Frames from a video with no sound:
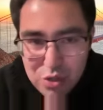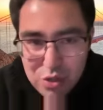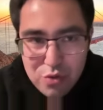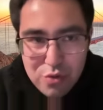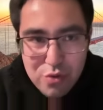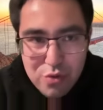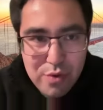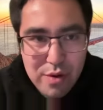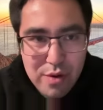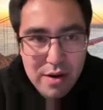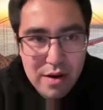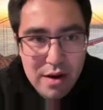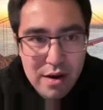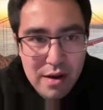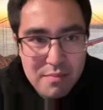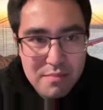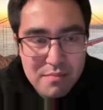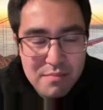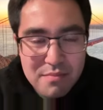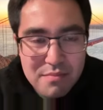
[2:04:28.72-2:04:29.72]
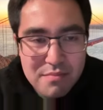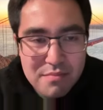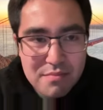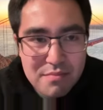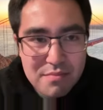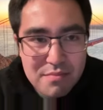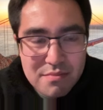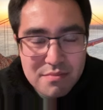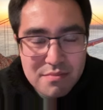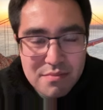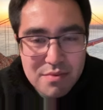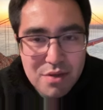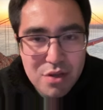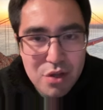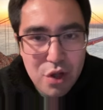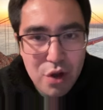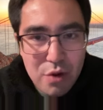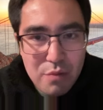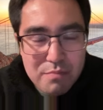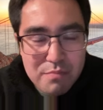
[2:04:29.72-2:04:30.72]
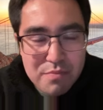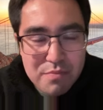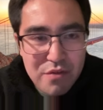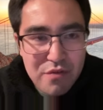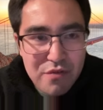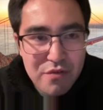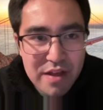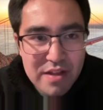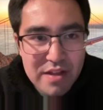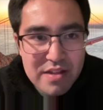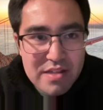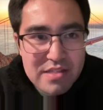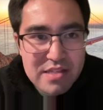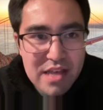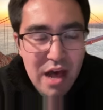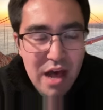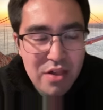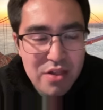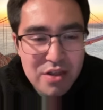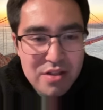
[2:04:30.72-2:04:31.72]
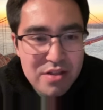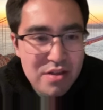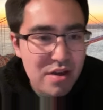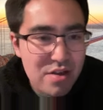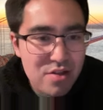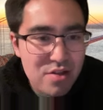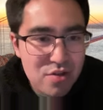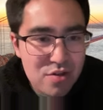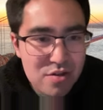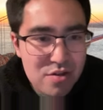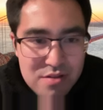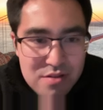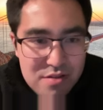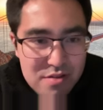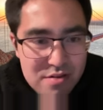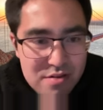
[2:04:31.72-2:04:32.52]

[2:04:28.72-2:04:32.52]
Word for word: to um you know defend his Halle title.